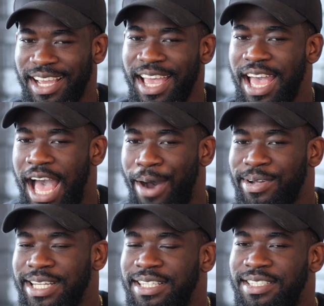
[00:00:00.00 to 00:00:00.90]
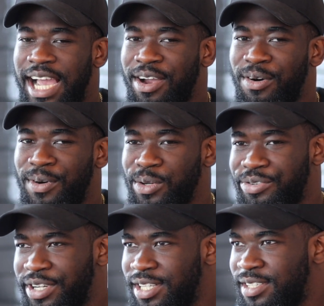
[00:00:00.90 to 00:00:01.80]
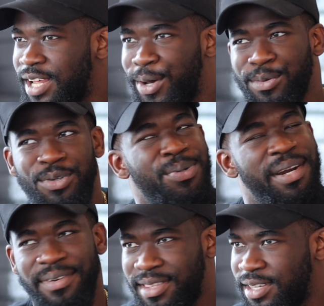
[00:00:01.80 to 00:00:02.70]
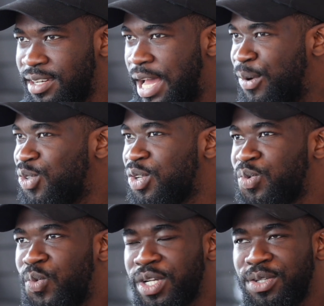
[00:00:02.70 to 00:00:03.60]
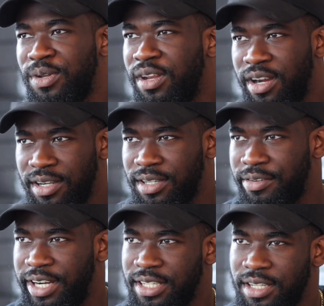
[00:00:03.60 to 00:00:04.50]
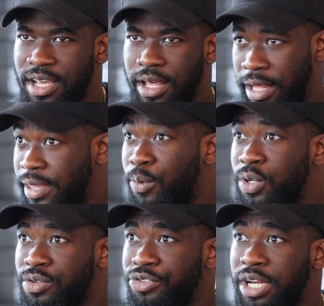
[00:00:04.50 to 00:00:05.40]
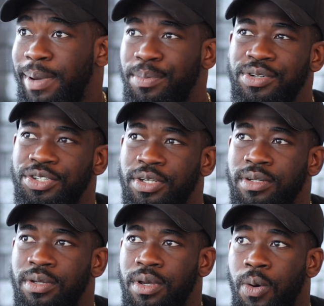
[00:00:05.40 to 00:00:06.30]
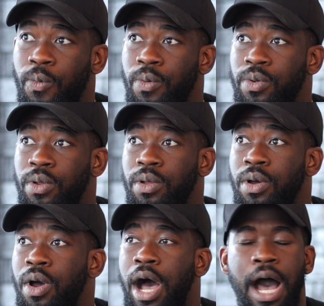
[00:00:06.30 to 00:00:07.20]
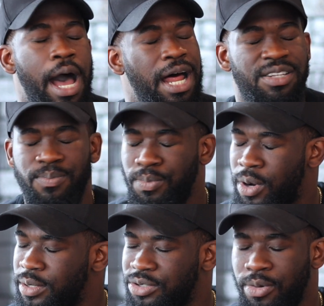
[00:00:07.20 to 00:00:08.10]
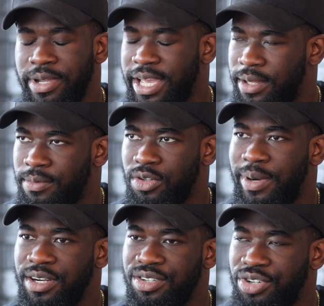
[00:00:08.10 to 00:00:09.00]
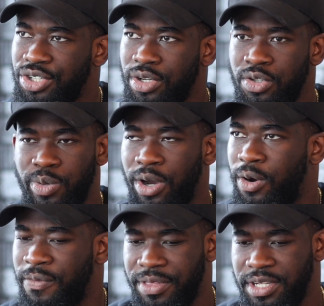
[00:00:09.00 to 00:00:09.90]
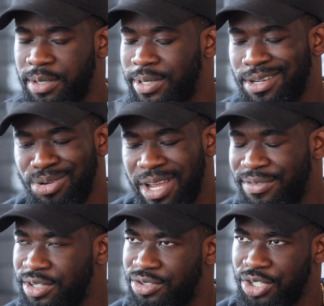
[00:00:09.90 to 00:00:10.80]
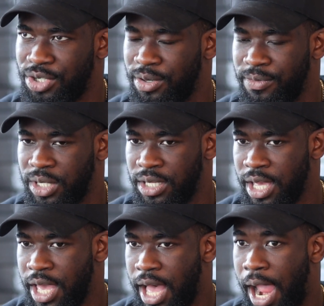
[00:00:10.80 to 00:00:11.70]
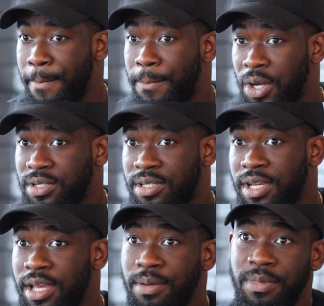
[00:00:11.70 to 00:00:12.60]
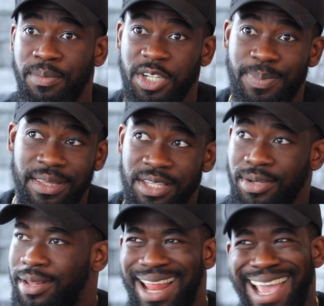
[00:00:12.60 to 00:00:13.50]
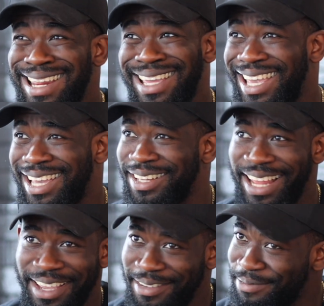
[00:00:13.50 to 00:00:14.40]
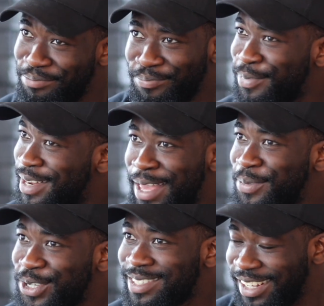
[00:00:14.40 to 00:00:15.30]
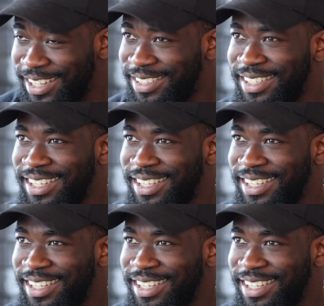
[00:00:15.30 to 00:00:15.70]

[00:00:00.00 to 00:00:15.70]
Like I was a jack of all trades. I would mm -hmm. do everything. I was just wanting to learn, right? Mm -hmm. And that was really my position. You wanted to absorb as much as, possible. So yeah, yeah, So my restrictions were off the table. I took every restriction of okay, I must, you must be this. Or, I didn't care. Like, mm-hmm. let me just learn.